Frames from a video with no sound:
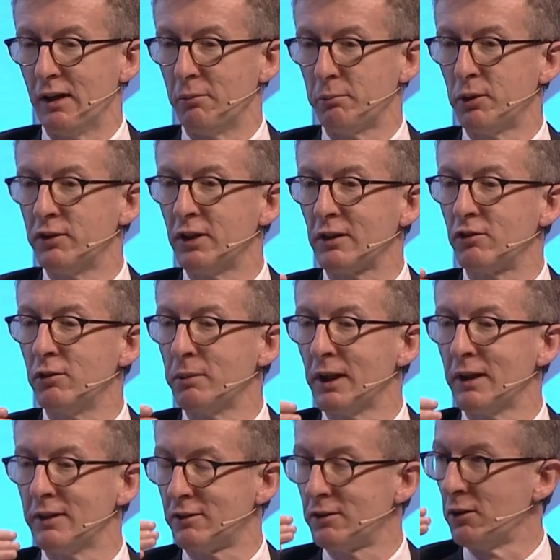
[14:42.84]

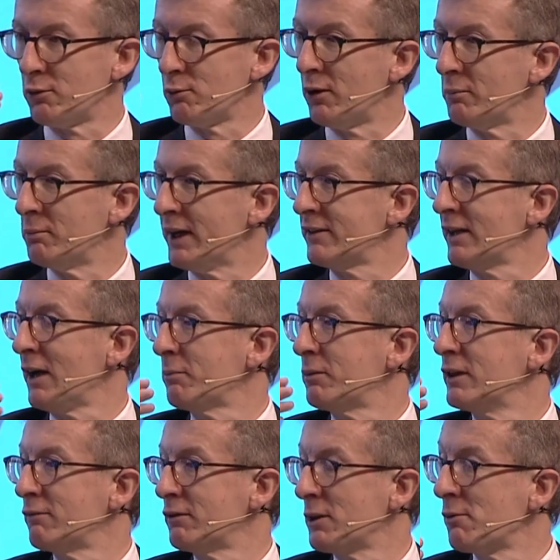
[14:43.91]
predictability on what might happen
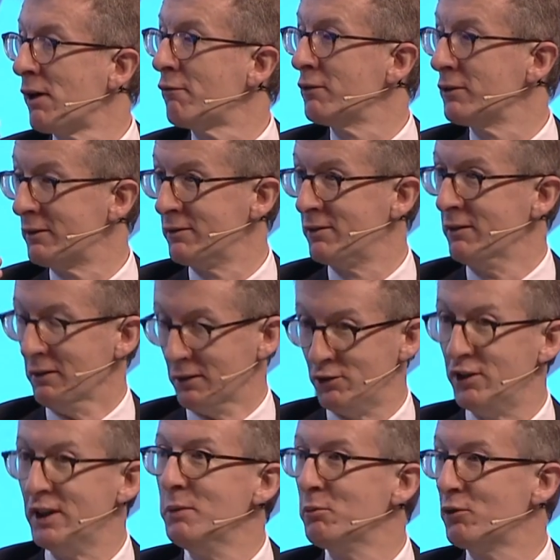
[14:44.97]
if they were ever
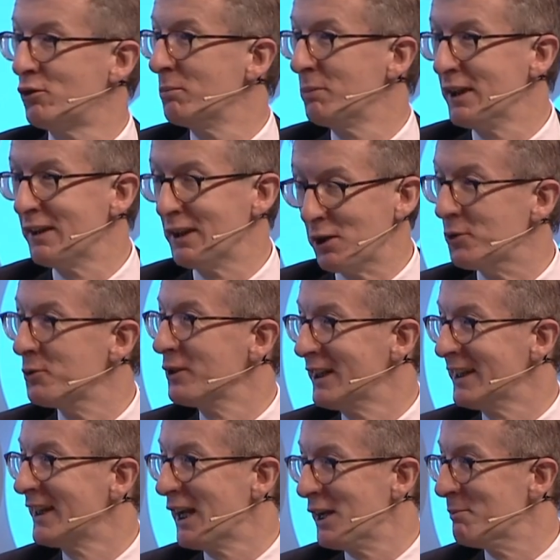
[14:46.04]
deemed to be the only
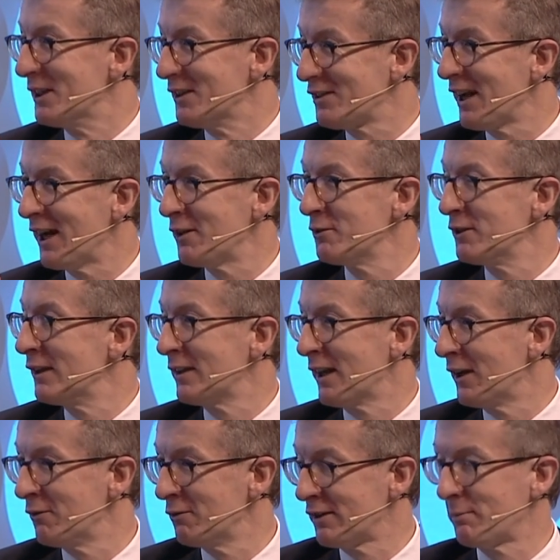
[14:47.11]
game in town in
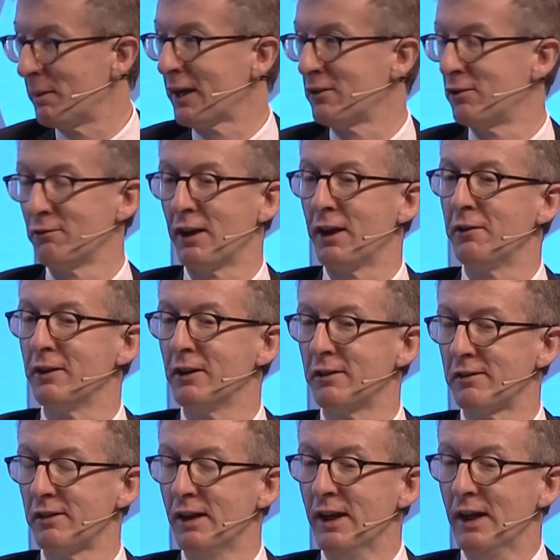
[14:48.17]
their respective
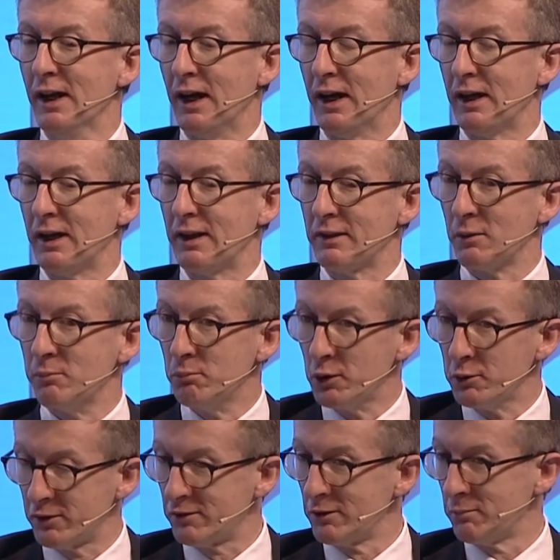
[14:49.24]
areas. The
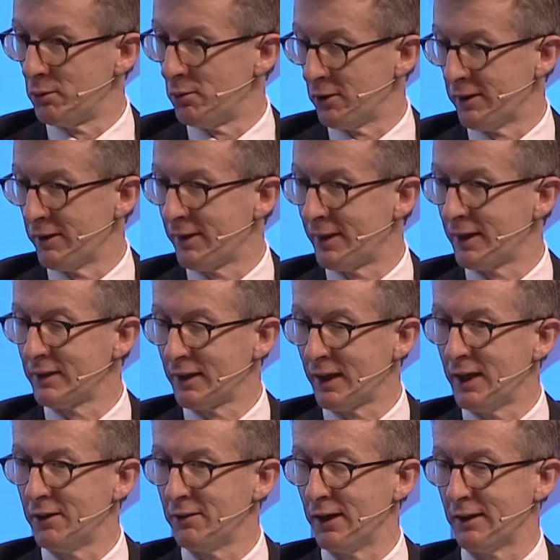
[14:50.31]
most important thing
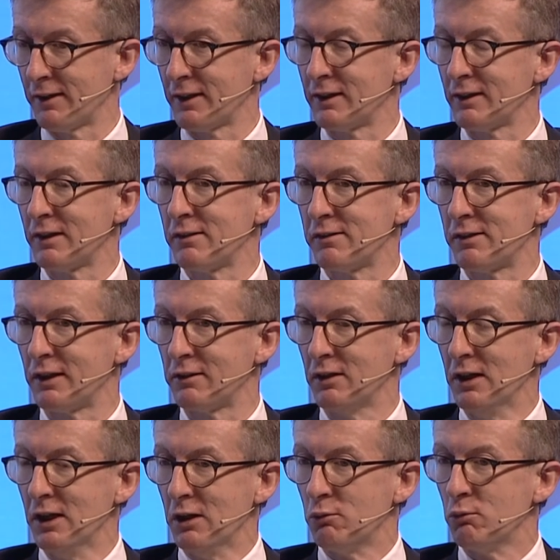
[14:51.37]
there, I think, is that
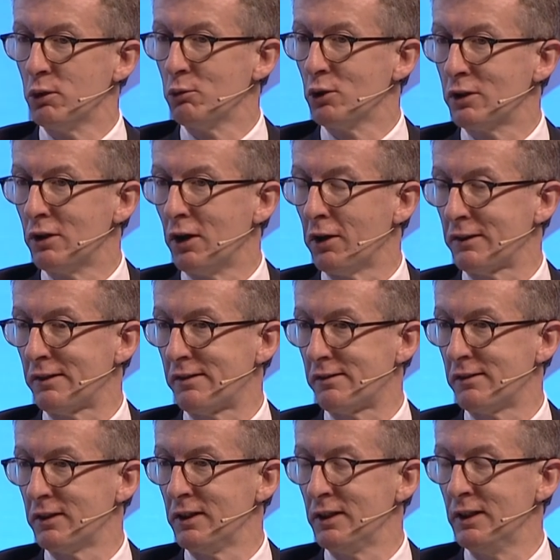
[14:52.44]
we would not
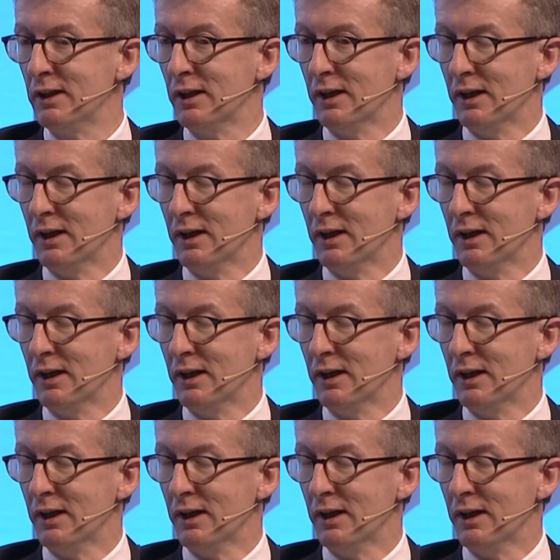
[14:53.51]
see